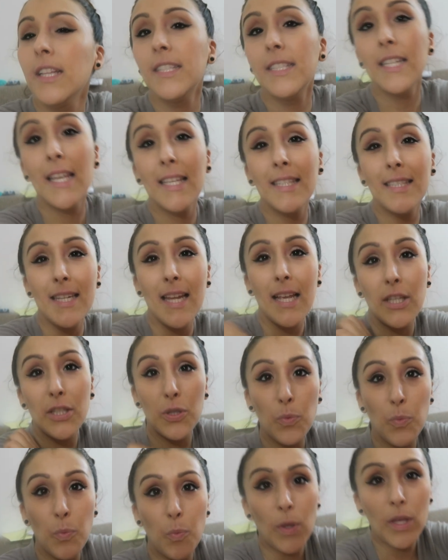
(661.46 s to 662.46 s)
it's nice
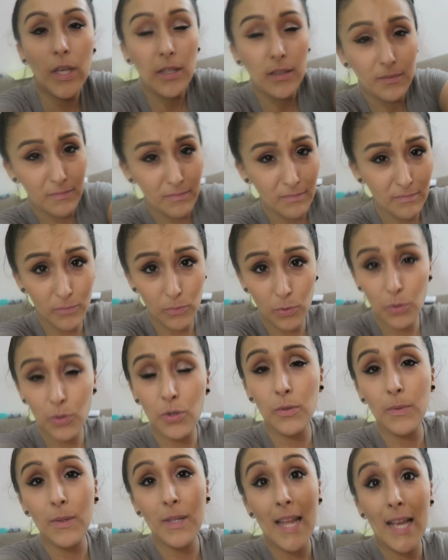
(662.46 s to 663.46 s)
next
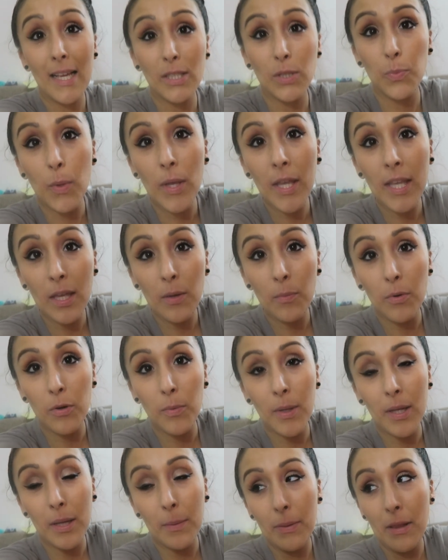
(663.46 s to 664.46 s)
excuse me, next weekend
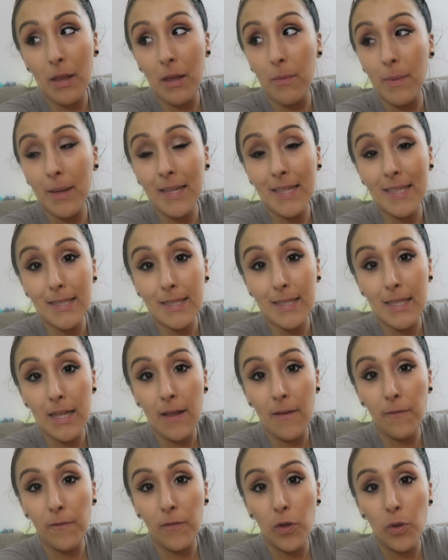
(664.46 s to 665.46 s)
where we could play with my nieces and
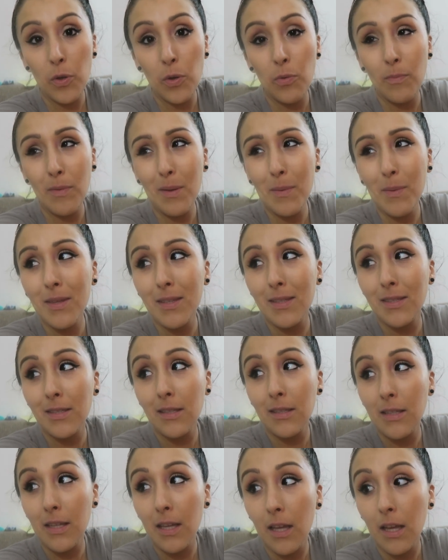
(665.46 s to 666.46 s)
nephew. Maybe this
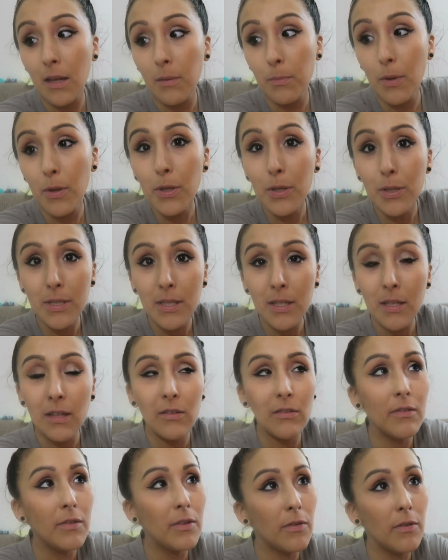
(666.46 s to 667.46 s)
Sunday and Mother's Day. I
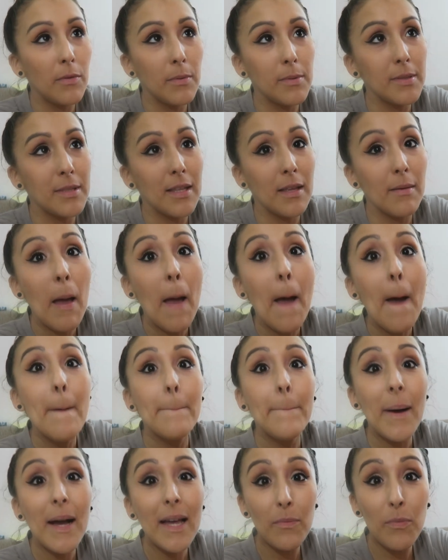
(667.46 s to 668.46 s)
don't even know if I want to see them.
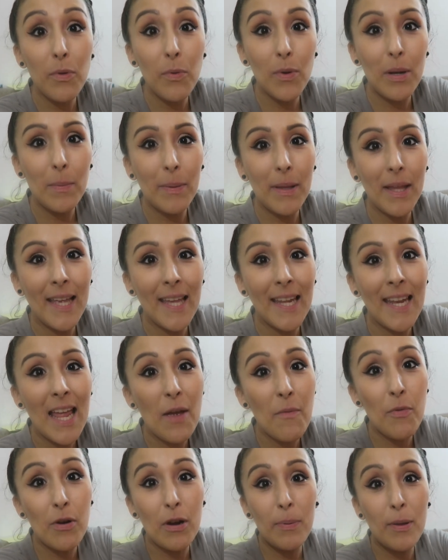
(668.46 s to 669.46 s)
But we want to play
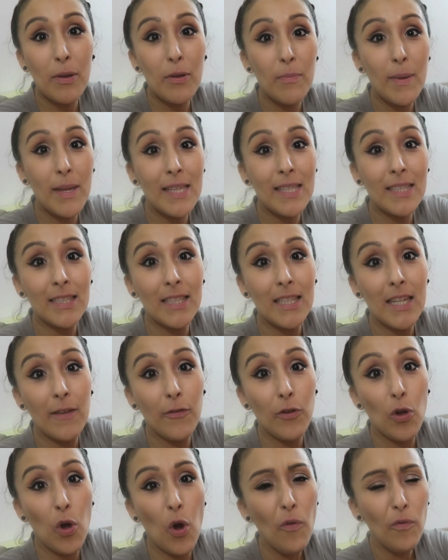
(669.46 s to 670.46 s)
it and we're going to play with my nieces and
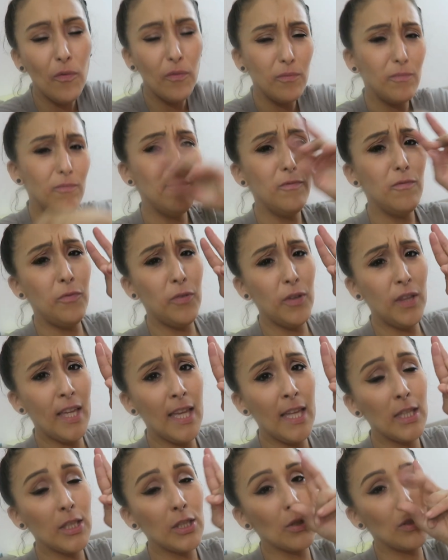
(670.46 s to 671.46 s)
nephew. Hope!
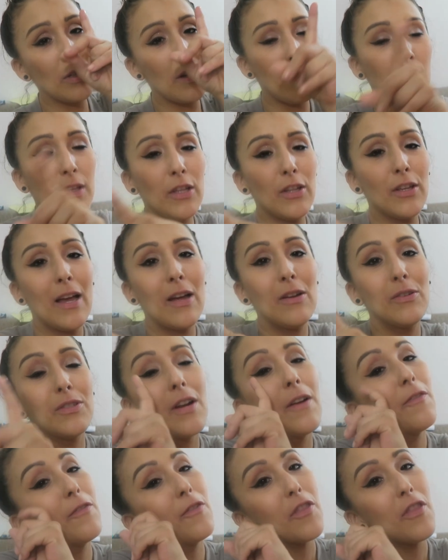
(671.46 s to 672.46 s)
hopefully so definitely look out
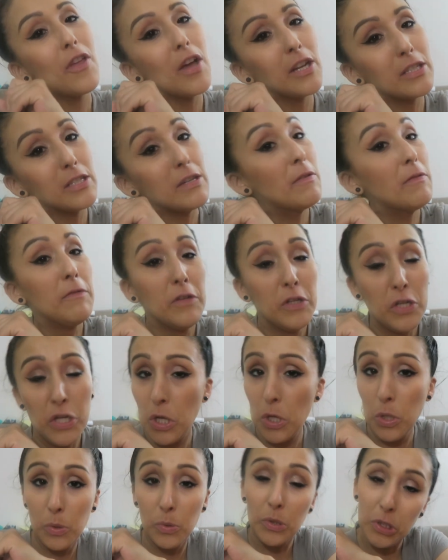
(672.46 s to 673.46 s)
for that
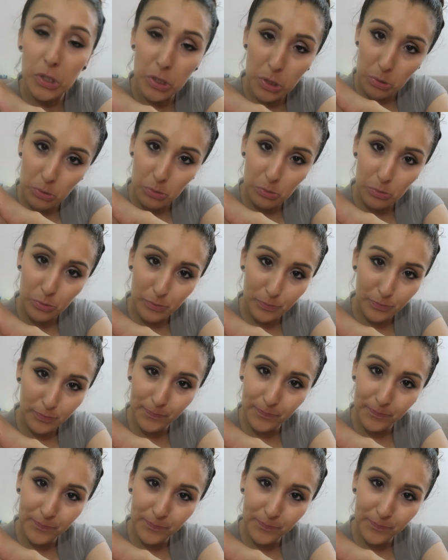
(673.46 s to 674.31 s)
video soon